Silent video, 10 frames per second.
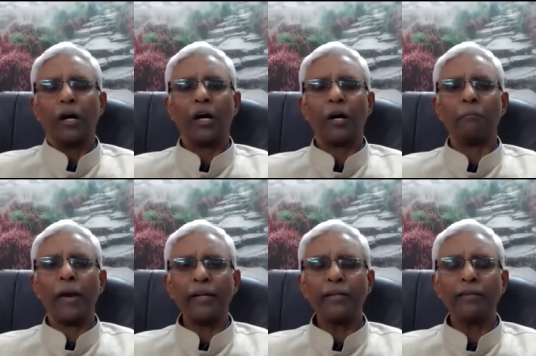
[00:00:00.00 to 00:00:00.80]
uh,
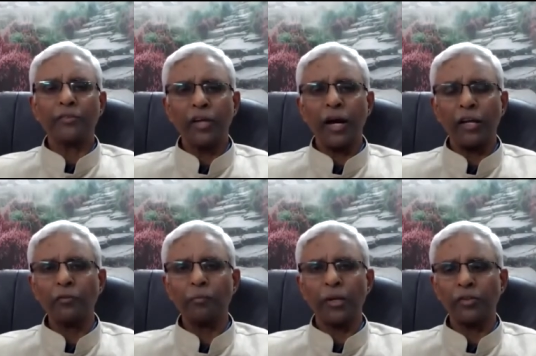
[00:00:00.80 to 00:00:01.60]
medical
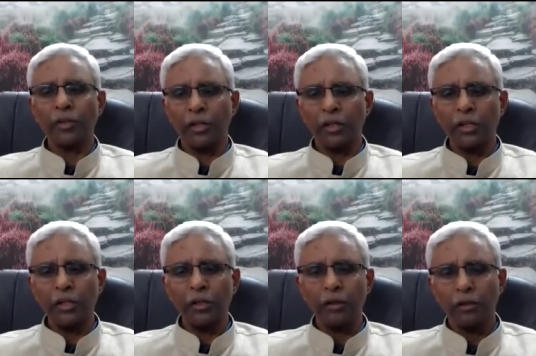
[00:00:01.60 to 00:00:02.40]
science,
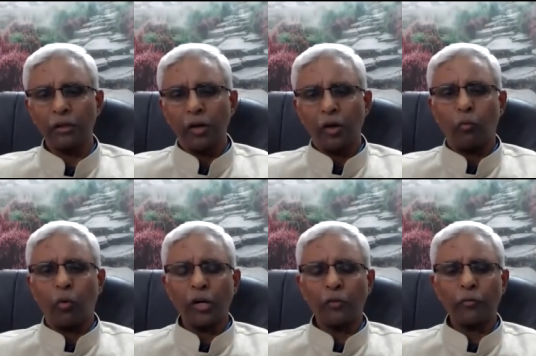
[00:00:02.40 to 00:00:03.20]
basically,
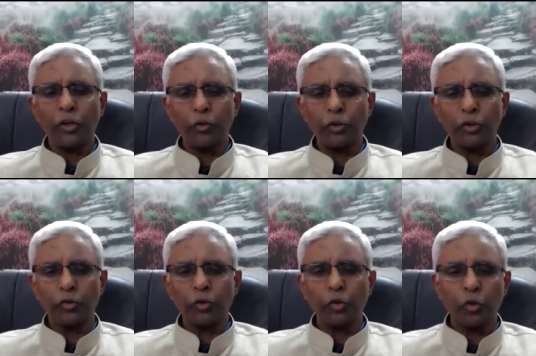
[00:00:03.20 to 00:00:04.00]
what we used
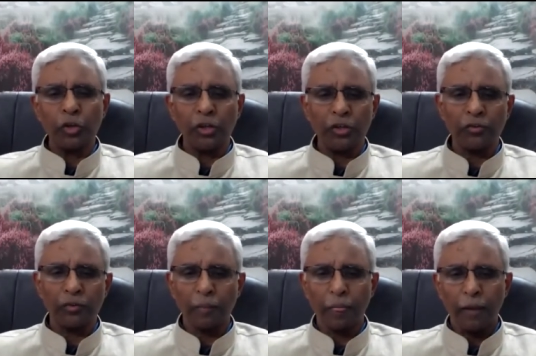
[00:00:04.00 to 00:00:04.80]
to do
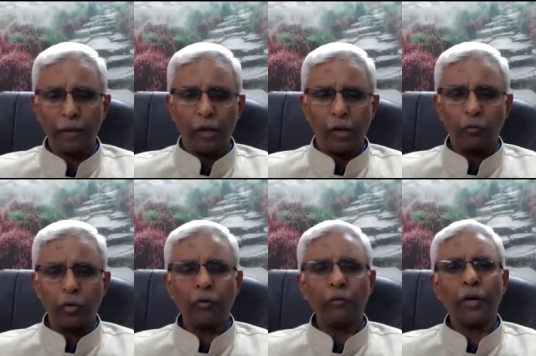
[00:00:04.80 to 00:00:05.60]
is
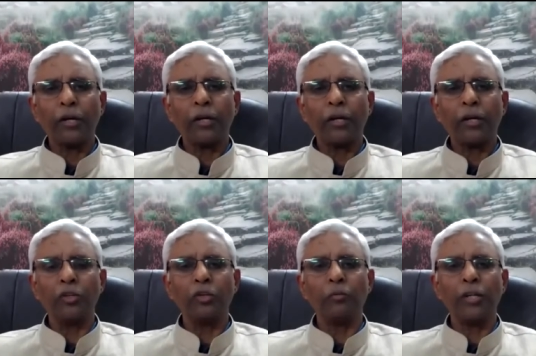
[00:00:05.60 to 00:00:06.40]
we were working
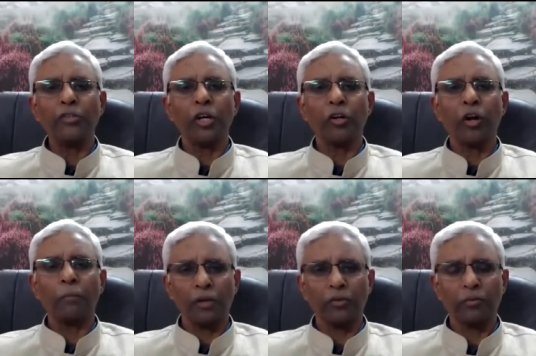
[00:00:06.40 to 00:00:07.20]
on human
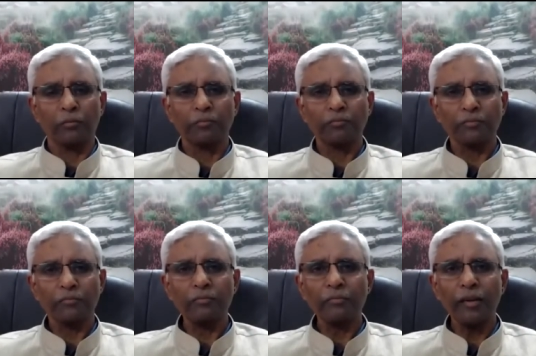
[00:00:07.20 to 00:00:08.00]
genomics
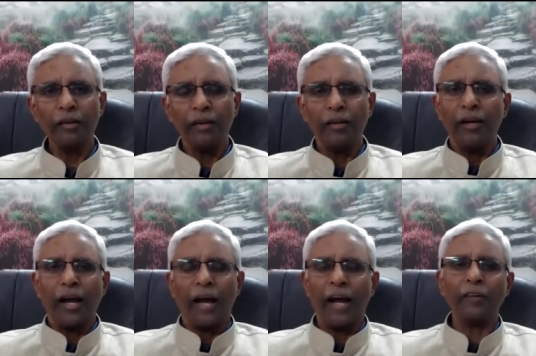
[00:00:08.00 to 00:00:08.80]

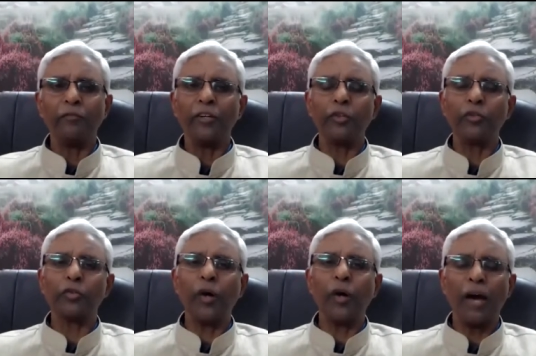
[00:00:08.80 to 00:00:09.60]
and we
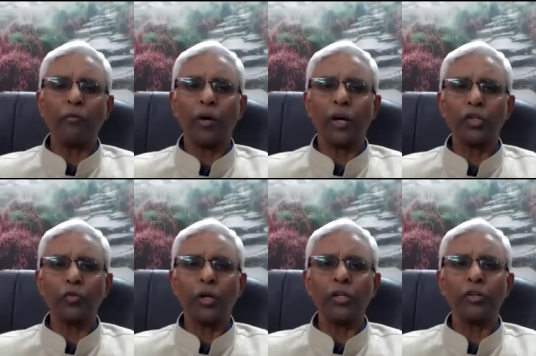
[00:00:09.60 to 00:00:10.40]
used to have
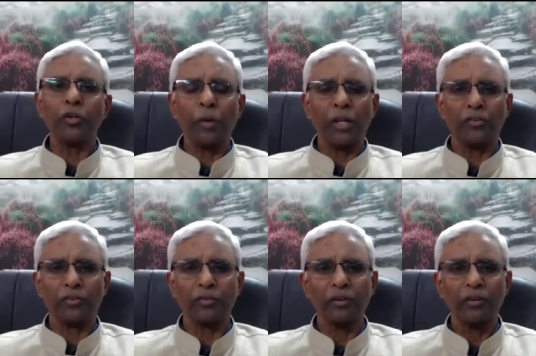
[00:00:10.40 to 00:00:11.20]
virtual
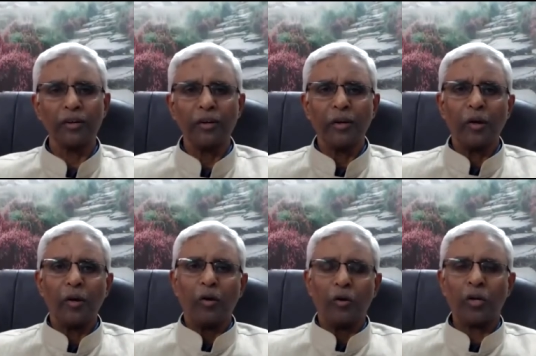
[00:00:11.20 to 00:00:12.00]
humans
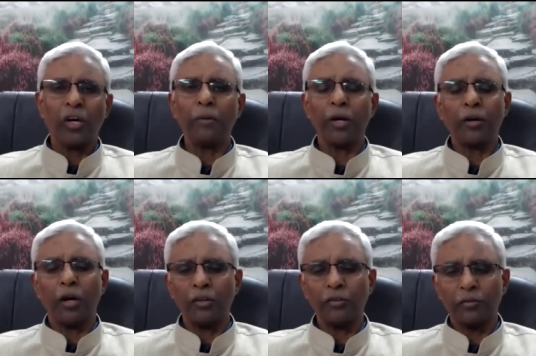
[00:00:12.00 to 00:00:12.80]
okay
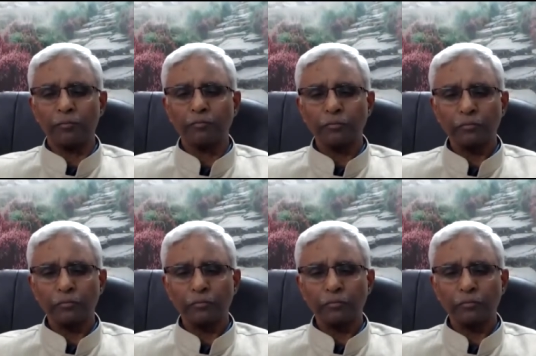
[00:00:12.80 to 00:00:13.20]
because